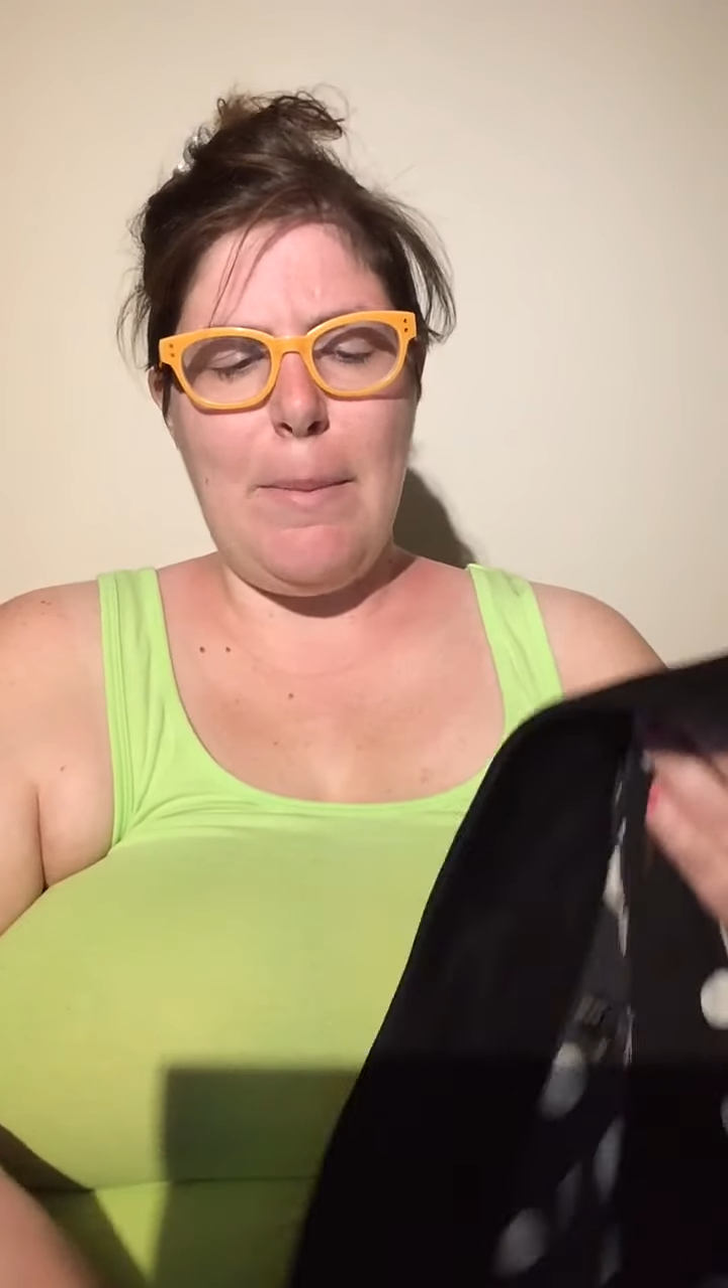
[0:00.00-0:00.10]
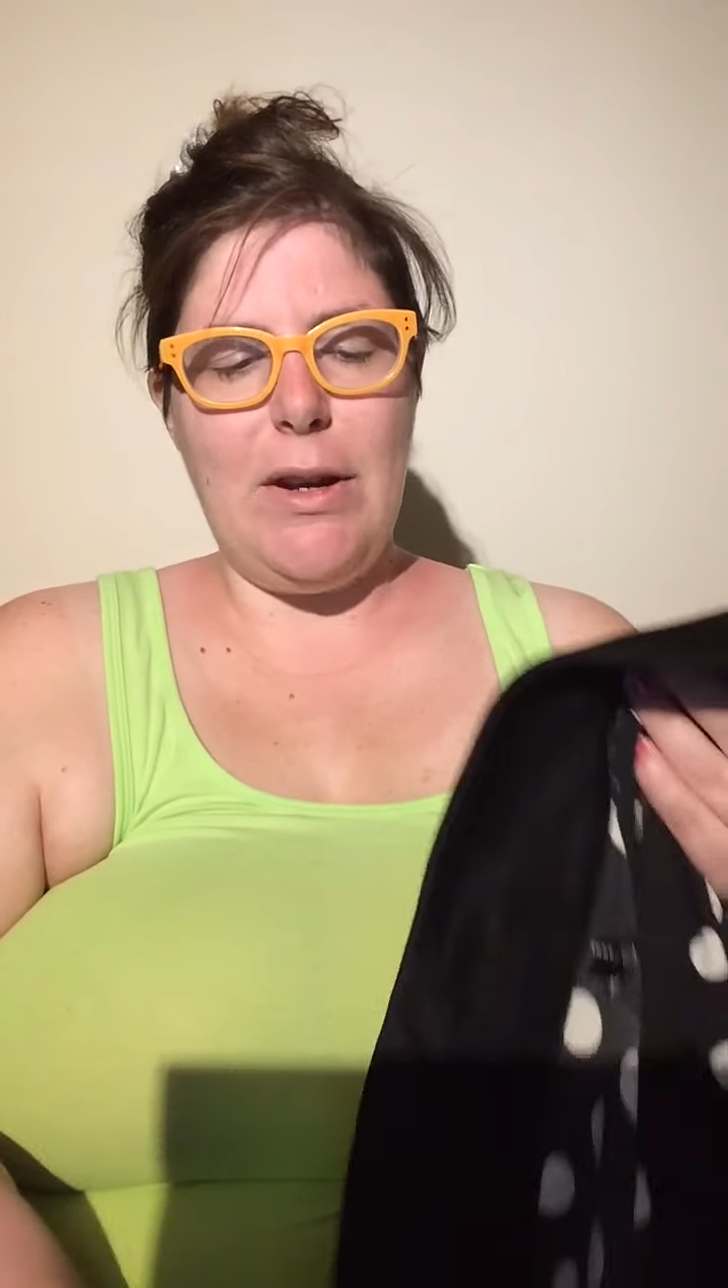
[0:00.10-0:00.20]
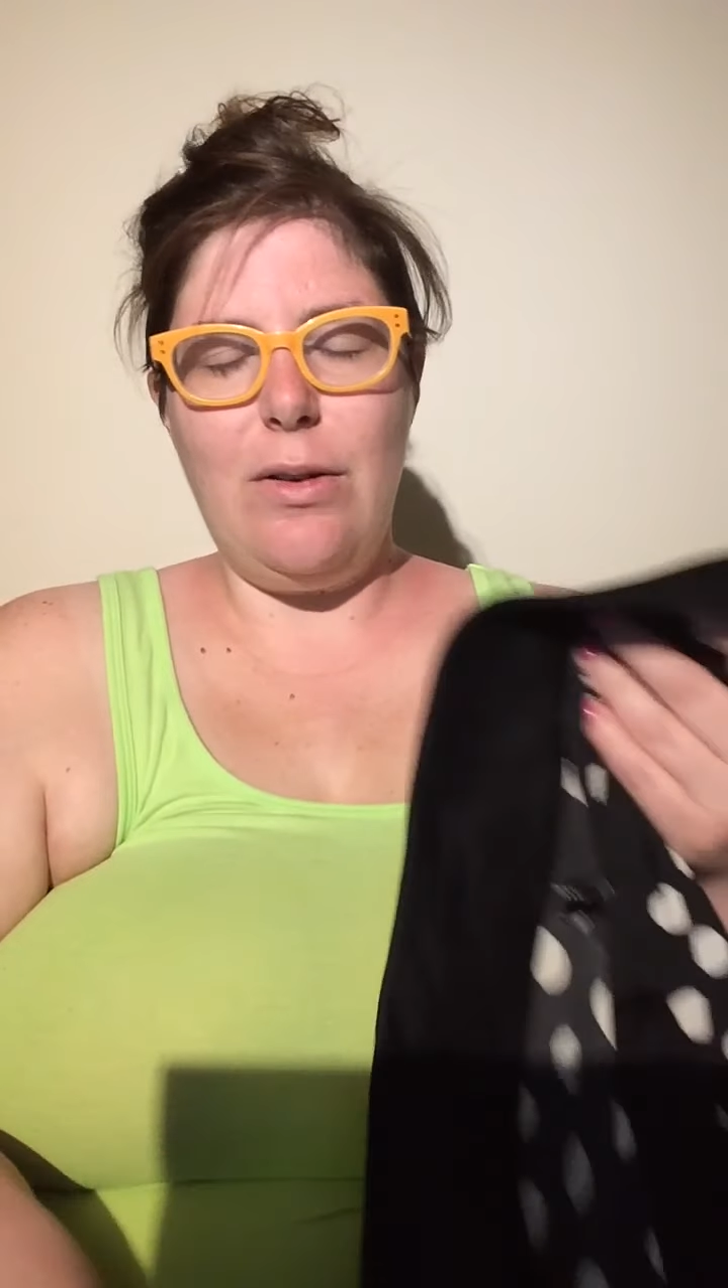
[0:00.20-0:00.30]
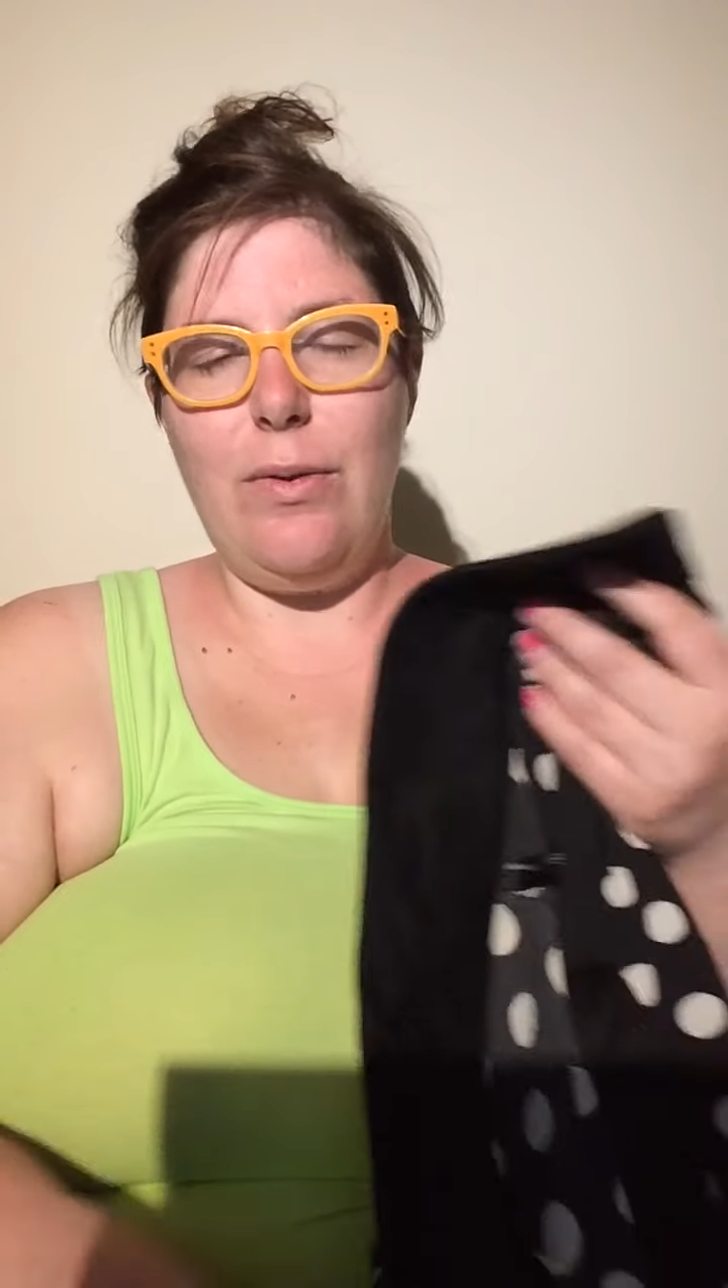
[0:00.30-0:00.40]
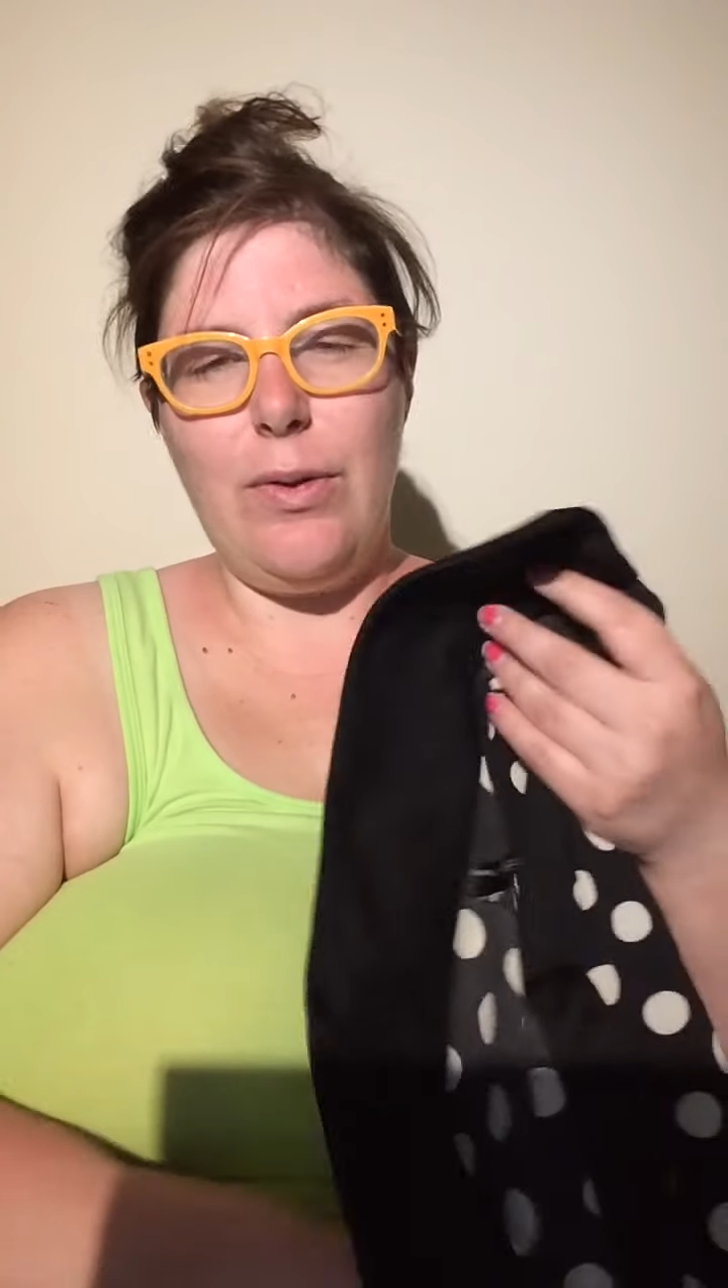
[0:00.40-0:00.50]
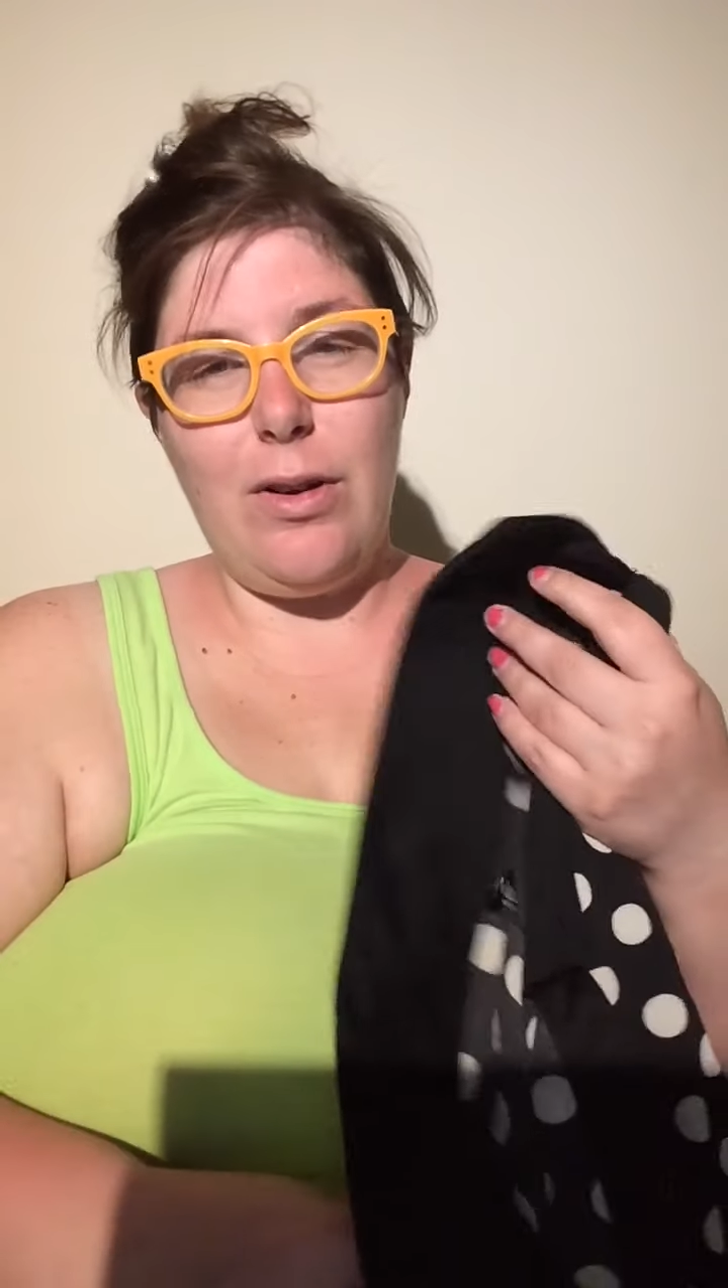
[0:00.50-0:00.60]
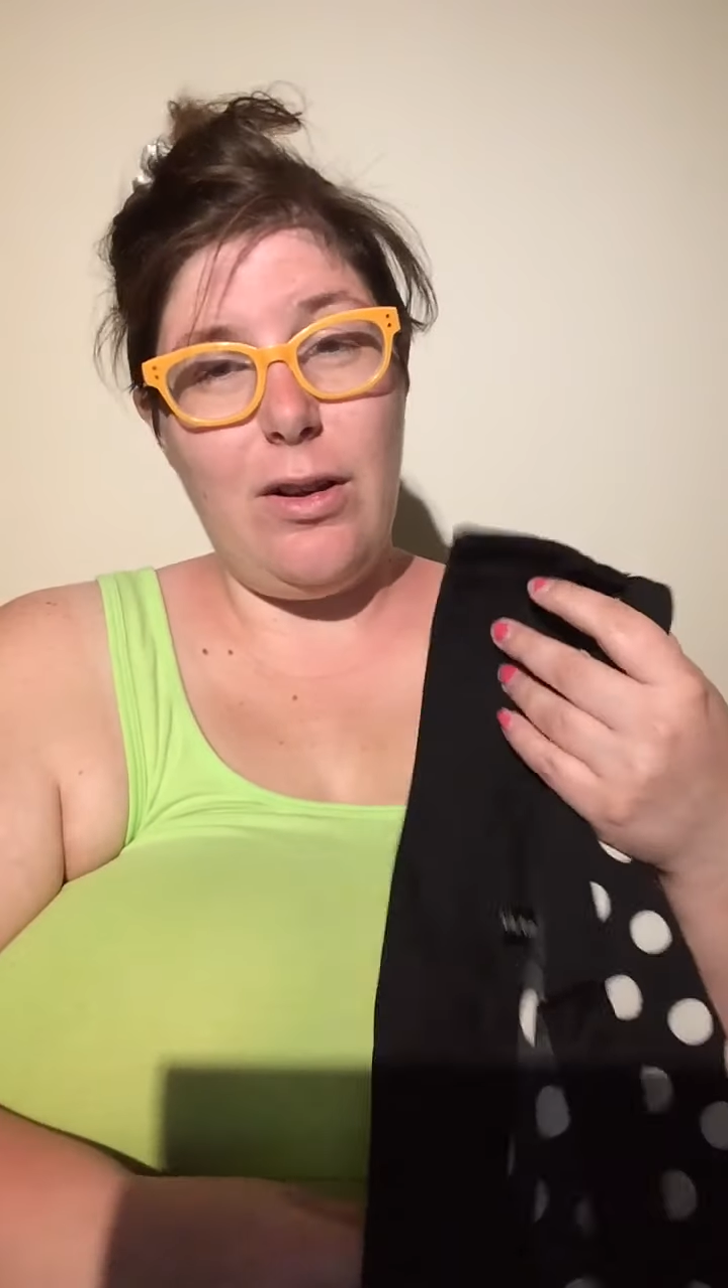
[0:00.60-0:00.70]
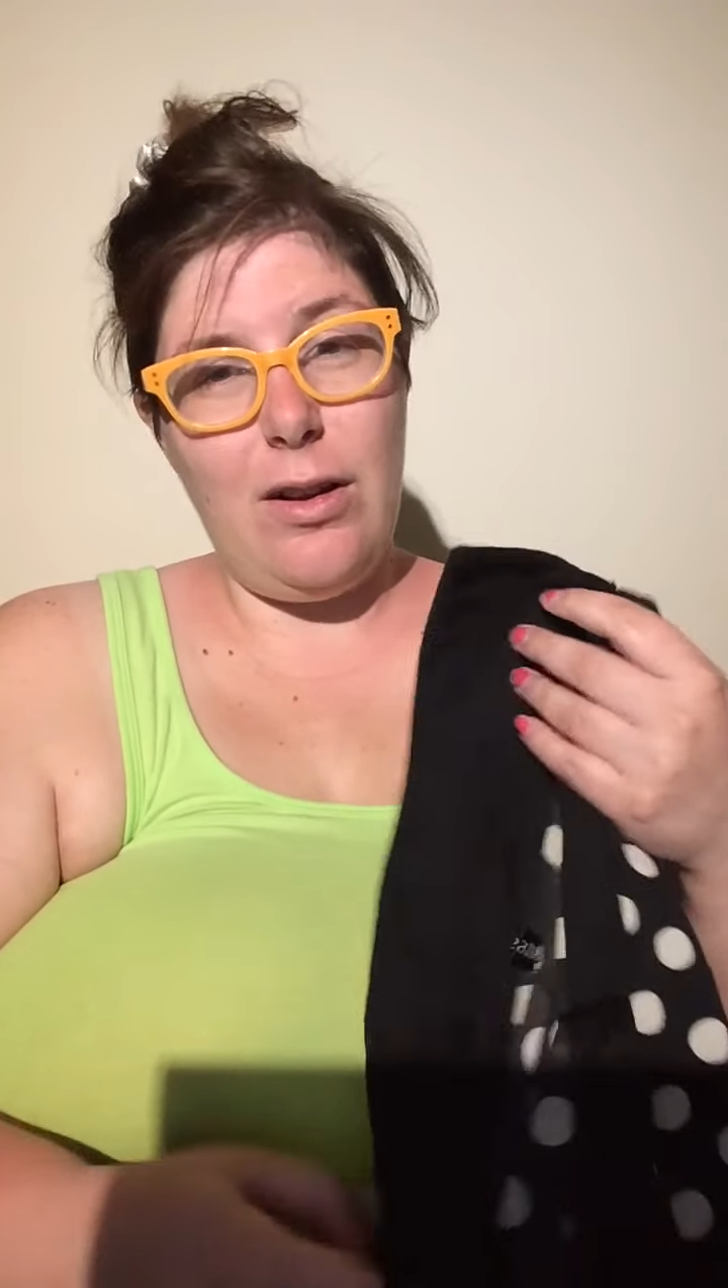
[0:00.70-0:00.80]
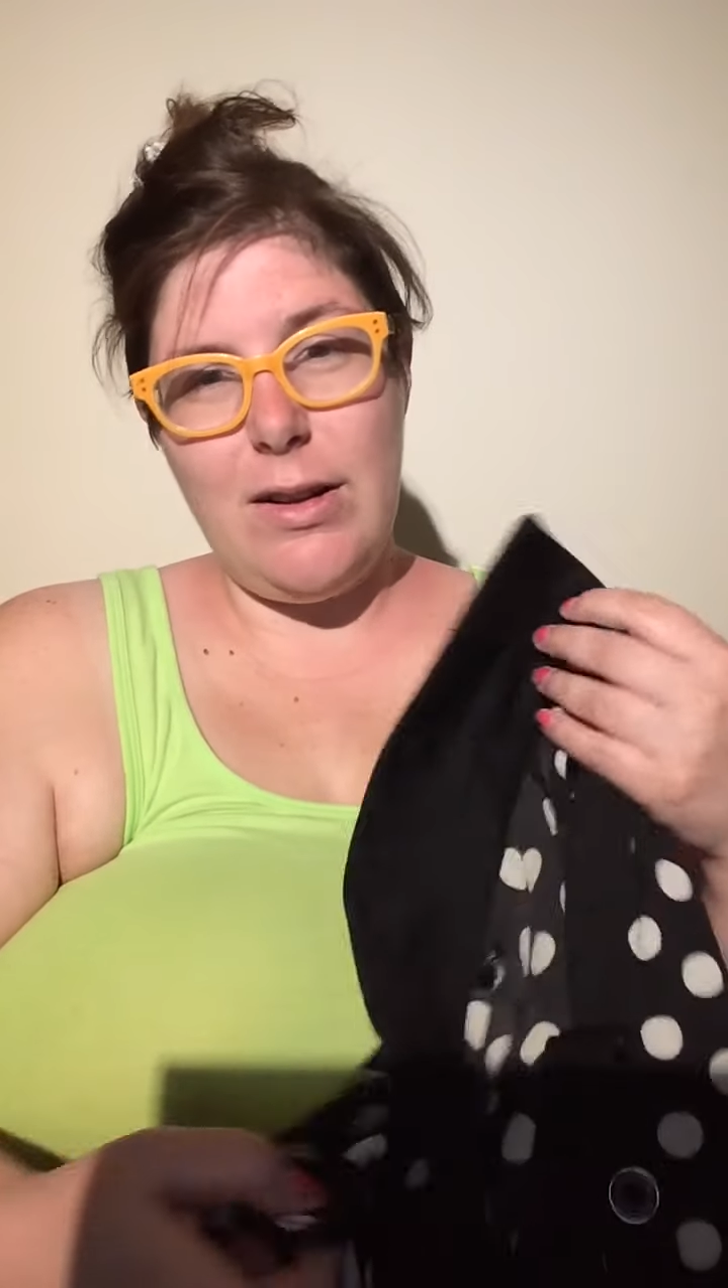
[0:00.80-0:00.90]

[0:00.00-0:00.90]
But overall,